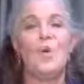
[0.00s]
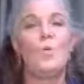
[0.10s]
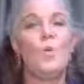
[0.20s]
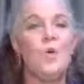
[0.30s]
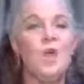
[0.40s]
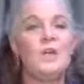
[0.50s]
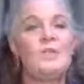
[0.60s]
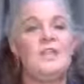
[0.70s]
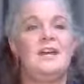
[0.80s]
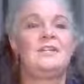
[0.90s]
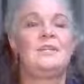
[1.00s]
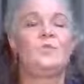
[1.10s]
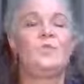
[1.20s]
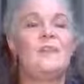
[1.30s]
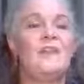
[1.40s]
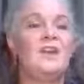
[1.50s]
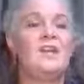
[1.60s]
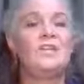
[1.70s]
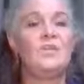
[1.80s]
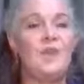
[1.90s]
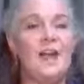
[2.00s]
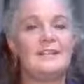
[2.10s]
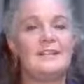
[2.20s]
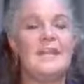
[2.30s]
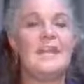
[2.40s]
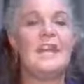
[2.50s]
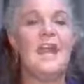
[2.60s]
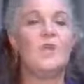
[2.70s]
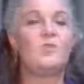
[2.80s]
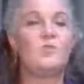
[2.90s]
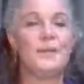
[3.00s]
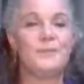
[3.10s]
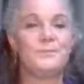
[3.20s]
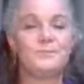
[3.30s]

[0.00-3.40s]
will work with us when they're interacting in our aura.